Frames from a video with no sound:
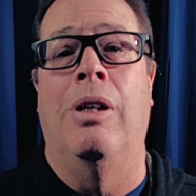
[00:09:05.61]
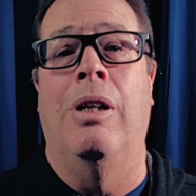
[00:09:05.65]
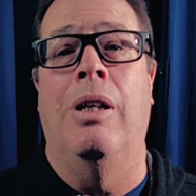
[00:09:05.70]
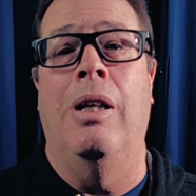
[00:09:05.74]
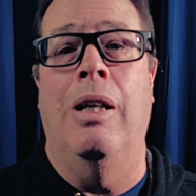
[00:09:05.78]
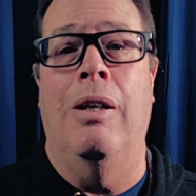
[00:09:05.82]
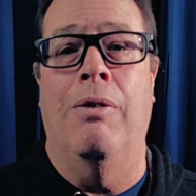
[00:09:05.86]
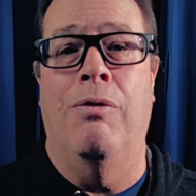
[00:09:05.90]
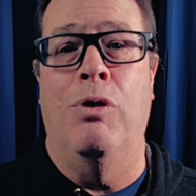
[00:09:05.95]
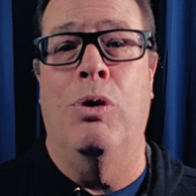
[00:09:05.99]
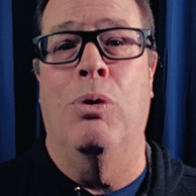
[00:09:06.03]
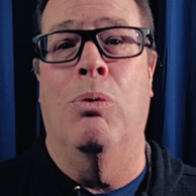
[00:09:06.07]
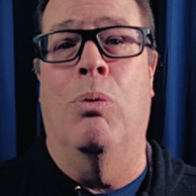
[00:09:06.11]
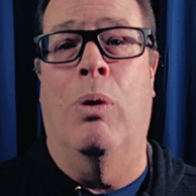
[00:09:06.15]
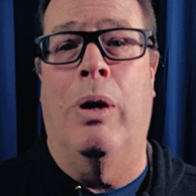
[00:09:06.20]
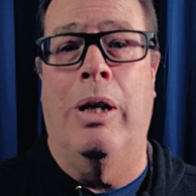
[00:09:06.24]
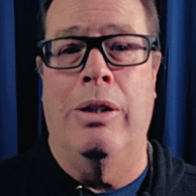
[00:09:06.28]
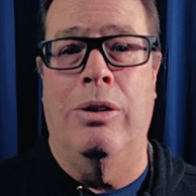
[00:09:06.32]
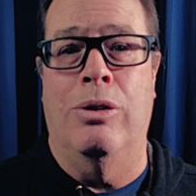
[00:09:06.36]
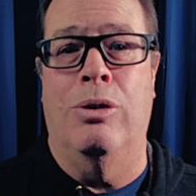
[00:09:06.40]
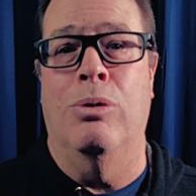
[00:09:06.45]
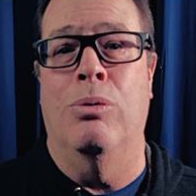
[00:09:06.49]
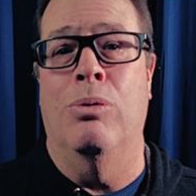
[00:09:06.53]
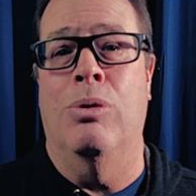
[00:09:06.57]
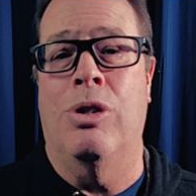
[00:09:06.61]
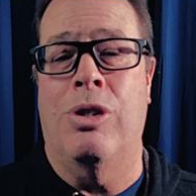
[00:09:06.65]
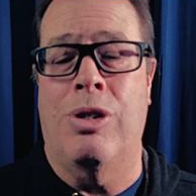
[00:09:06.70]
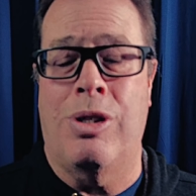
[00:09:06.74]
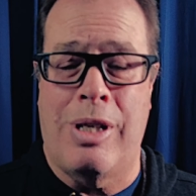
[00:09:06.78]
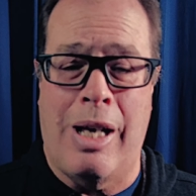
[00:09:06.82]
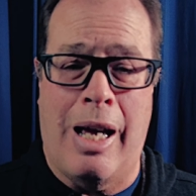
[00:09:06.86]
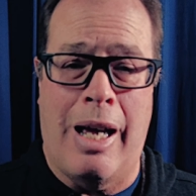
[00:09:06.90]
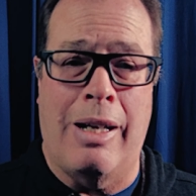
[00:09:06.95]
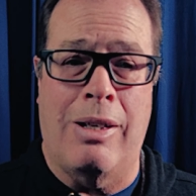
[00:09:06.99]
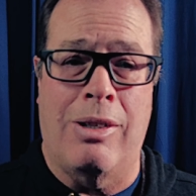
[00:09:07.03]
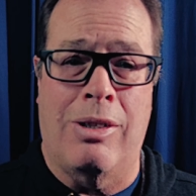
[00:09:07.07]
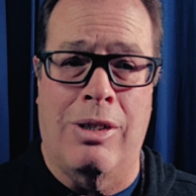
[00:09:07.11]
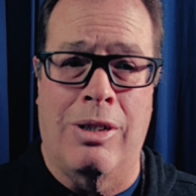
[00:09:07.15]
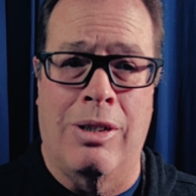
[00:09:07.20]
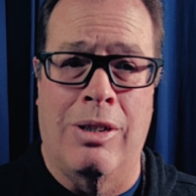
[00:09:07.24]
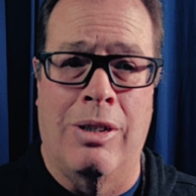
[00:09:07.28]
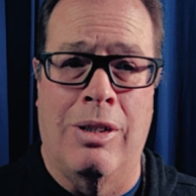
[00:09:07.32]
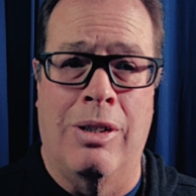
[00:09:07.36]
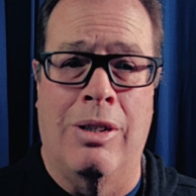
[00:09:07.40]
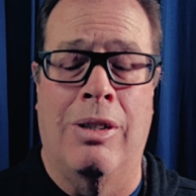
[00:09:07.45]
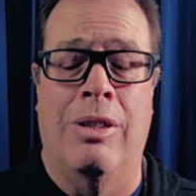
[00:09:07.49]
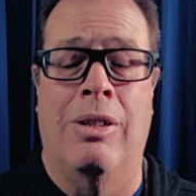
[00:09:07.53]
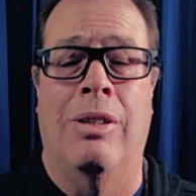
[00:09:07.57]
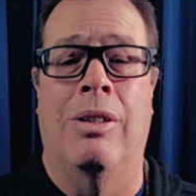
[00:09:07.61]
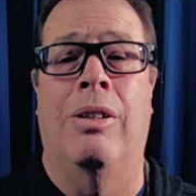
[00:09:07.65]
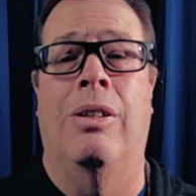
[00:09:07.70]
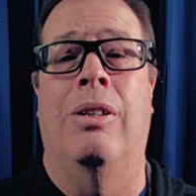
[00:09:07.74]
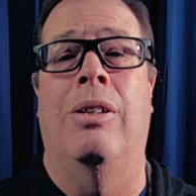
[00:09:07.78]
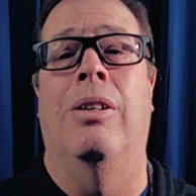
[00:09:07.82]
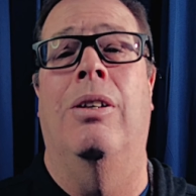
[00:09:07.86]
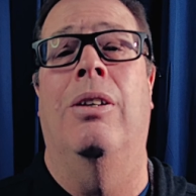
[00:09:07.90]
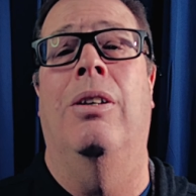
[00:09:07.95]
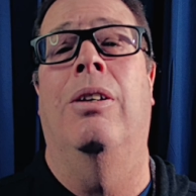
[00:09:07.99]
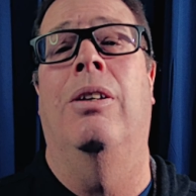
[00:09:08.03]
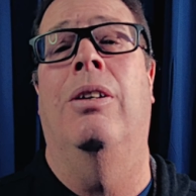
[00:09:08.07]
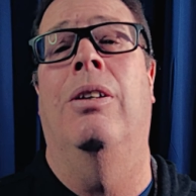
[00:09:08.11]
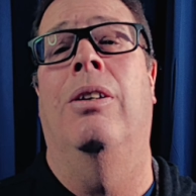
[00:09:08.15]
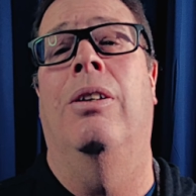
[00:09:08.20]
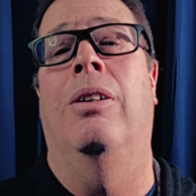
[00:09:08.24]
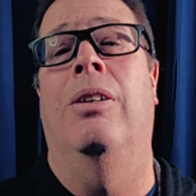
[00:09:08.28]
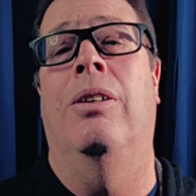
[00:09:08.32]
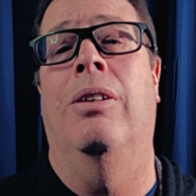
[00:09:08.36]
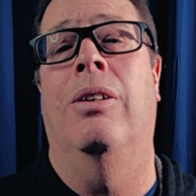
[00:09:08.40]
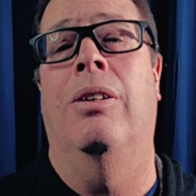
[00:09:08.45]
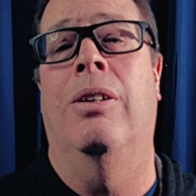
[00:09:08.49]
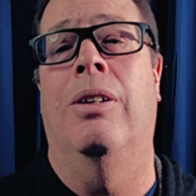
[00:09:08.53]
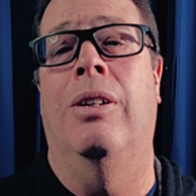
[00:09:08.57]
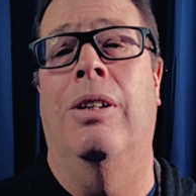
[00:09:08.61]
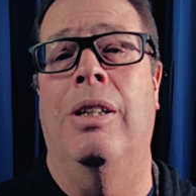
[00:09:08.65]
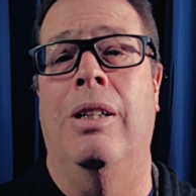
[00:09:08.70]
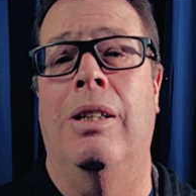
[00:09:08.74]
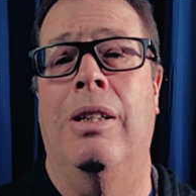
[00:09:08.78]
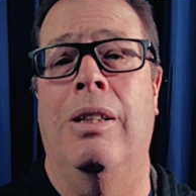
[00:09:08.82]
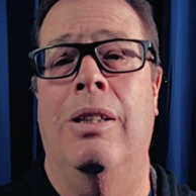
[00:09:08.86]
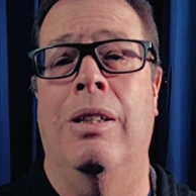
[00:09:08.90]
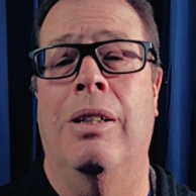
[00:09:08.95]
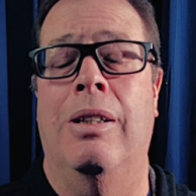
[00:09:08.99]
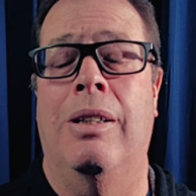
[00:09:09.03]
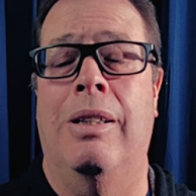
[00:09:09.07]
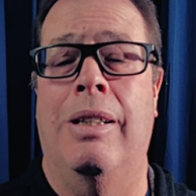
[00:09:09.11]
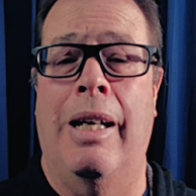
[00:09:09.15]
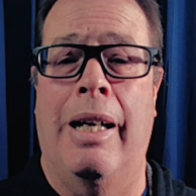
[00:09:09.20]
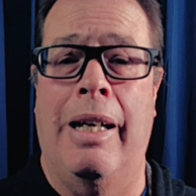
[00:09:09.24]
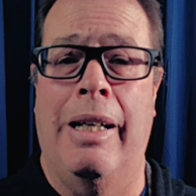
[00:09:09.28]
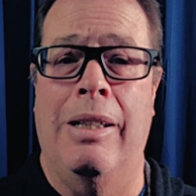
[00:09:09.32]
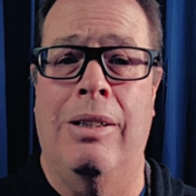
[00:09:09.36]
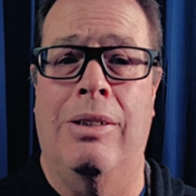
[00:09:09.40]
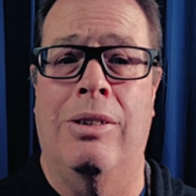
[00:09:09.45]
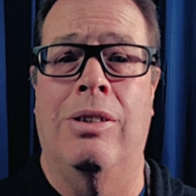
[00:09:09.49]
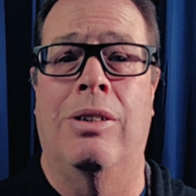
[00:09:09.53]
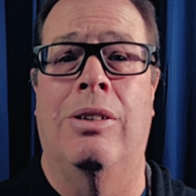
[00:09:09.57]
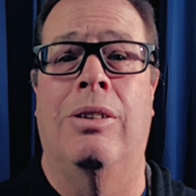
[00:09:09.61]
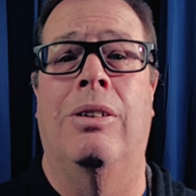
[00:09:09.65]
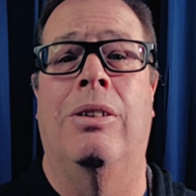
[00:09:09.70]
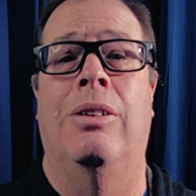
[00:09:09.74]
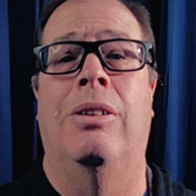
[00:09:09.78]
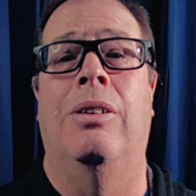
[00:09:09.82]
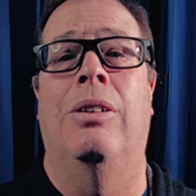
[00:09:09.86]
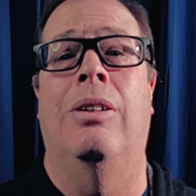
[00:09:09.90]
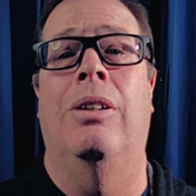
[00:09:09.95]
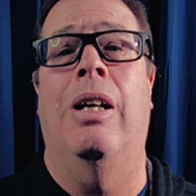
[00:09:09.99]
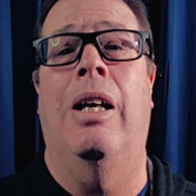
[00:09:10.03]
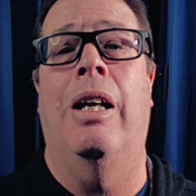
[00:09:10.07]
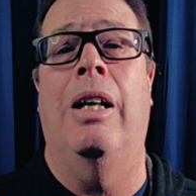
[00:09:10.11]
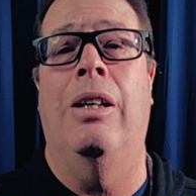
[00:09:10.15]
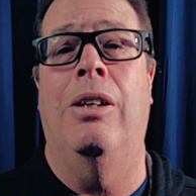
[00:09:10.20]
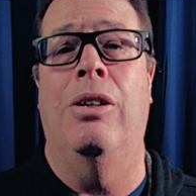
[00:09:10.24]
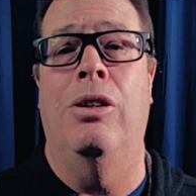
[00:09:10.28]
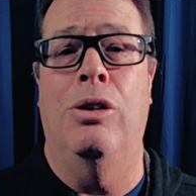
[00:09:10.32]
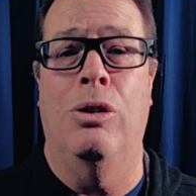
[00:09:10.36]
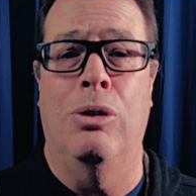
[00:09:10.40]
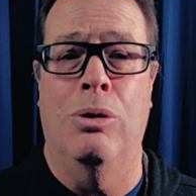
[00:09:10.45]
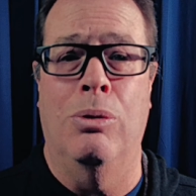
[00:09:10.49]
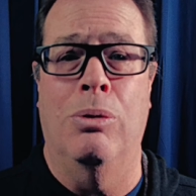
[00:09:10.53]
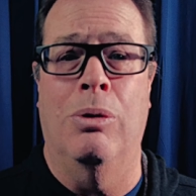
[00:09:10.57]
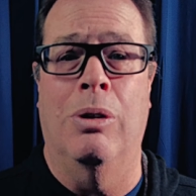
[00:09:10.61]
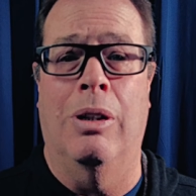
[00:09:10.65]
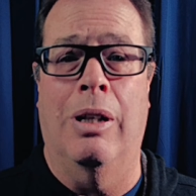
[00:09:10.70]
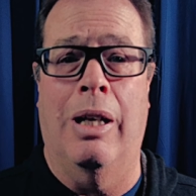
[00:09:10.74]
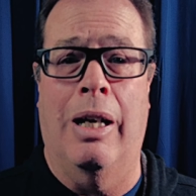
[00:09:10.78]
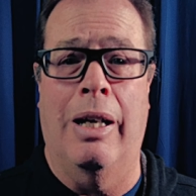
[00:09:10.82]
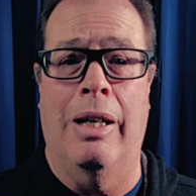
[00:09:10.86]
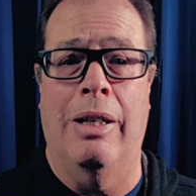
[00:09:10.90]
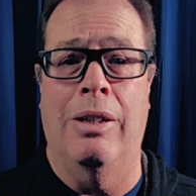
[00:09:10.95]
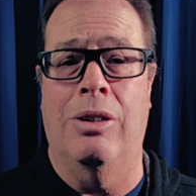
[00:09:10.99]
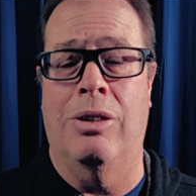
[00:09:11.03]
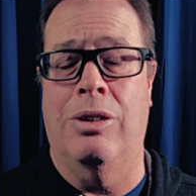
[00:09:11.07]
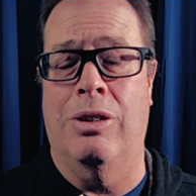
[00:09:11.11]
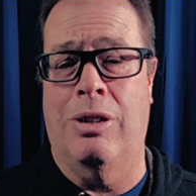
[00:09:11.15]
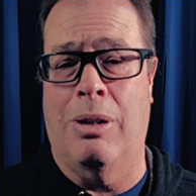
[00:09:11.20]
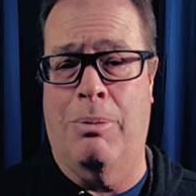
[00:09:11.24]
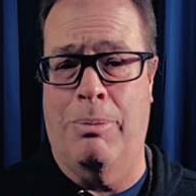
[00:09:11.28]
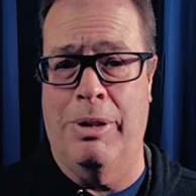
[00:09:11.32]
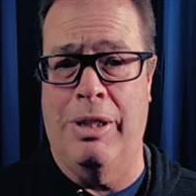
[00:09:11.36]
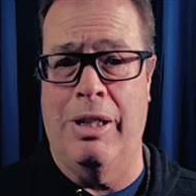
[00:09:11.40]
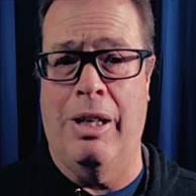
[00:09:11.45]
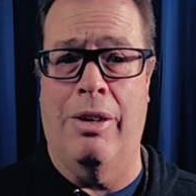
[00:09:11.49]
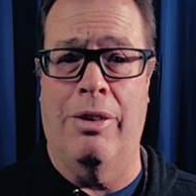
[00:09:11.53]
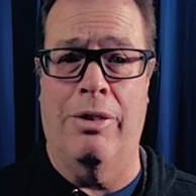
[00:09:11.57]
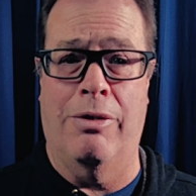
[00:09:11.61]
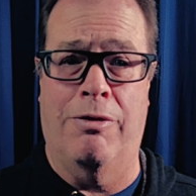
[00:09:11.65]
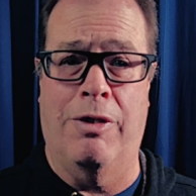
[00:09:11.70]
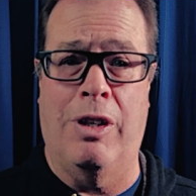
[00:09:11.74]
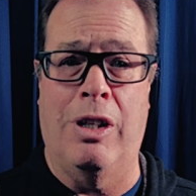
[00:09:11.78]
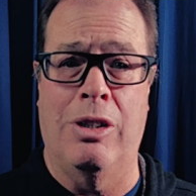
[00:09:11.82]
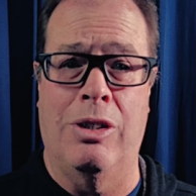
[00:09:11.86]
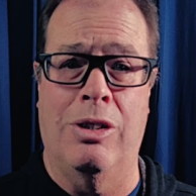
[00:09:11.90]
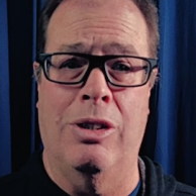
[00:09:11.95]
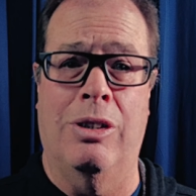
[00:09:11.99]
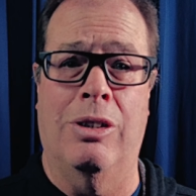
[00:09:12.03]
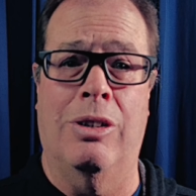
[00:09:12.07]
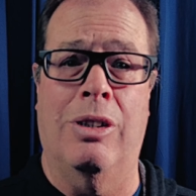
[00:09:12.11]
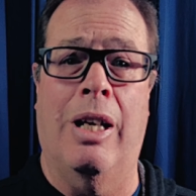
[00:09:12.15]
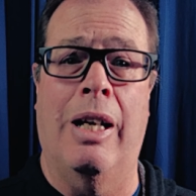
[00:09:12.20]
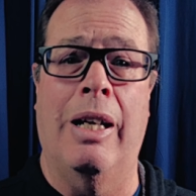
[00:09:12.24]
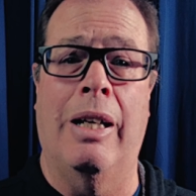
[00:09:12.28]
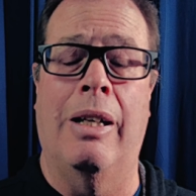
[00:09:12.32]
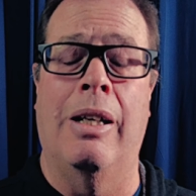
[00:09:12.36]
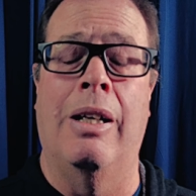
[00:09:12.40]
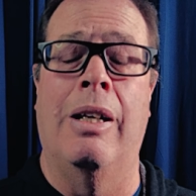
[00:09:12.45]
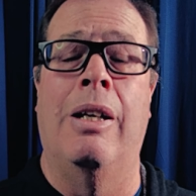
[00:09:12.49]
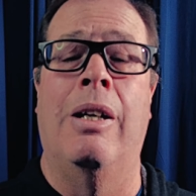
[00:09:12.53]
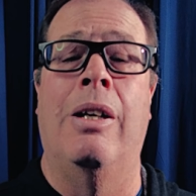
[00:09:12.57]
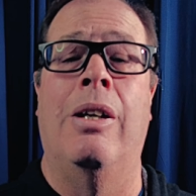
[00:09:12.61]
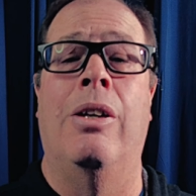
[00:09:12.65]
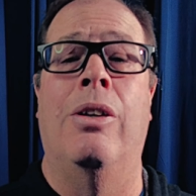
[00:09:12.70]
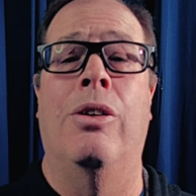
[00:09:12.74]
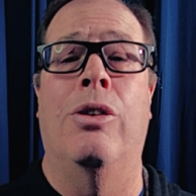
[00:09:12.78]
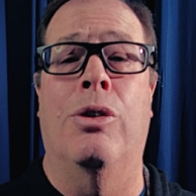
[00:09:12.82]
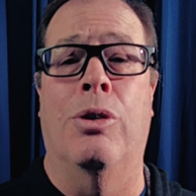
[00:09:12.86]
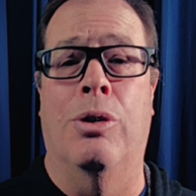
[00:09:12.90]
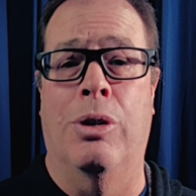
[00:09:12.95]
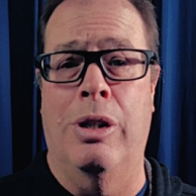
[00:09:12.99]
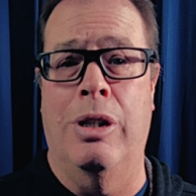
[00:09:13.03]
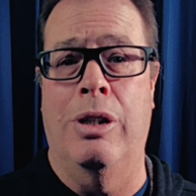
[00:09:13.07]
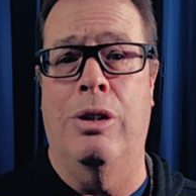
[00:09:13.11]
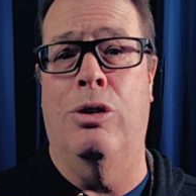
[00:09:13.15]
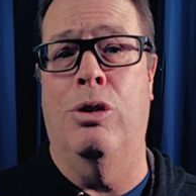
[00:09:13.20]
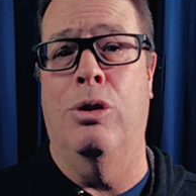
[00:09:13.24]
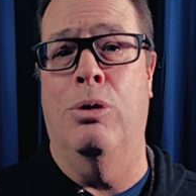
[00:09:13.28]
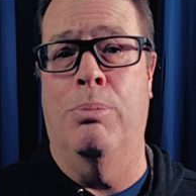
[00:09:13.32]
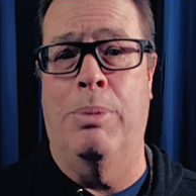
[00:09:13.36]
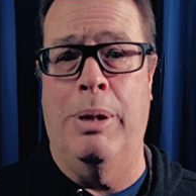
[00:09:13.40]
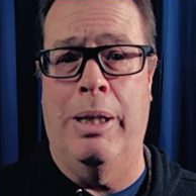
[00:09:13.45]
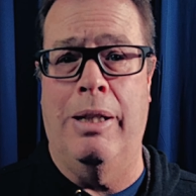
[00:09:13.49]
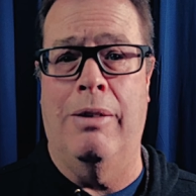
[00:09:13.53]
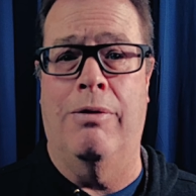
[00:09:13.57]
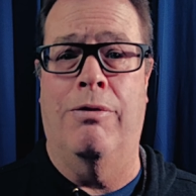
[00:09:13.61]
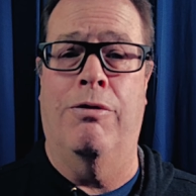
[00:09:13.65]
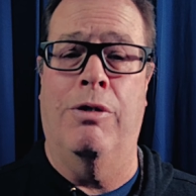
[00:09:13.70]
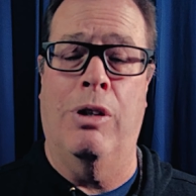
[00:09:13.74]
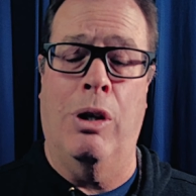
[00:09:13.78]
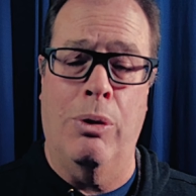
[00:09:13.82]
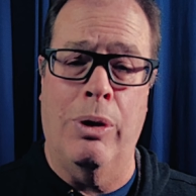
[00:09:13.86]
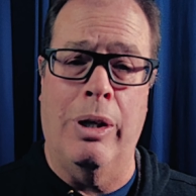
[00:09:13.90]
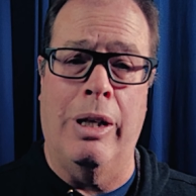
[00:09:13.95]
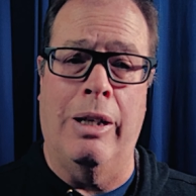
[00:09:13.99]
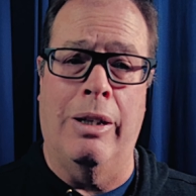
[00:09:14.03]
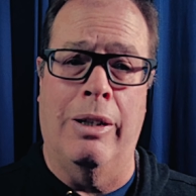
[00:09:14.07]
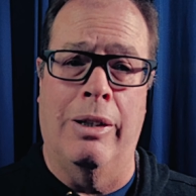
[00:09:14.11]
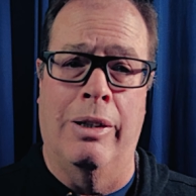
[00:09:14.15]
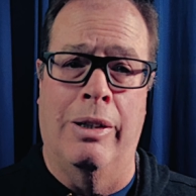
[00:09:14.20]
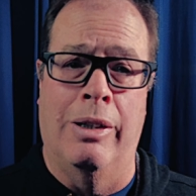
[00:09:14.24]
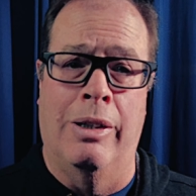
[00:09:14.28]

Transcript: if you want to set the date and utilize some of the other functions like 32-bit floating,